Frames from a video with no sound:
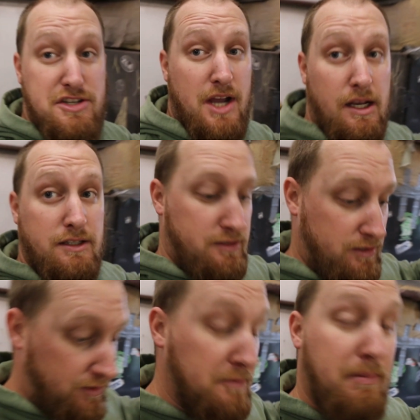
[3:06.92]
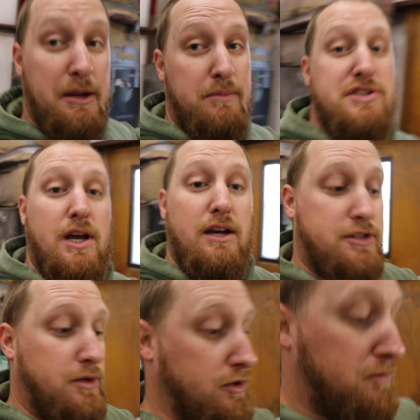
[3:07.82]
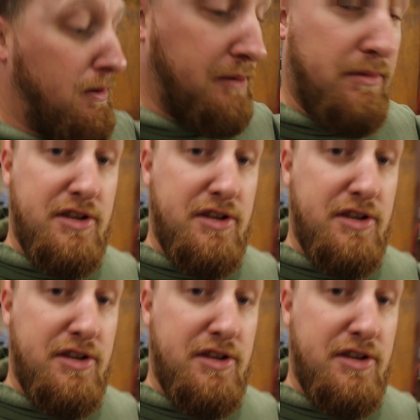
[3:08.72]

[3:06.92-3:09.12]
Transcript: shocks, the bottom of the shocks. You undo the bottom of the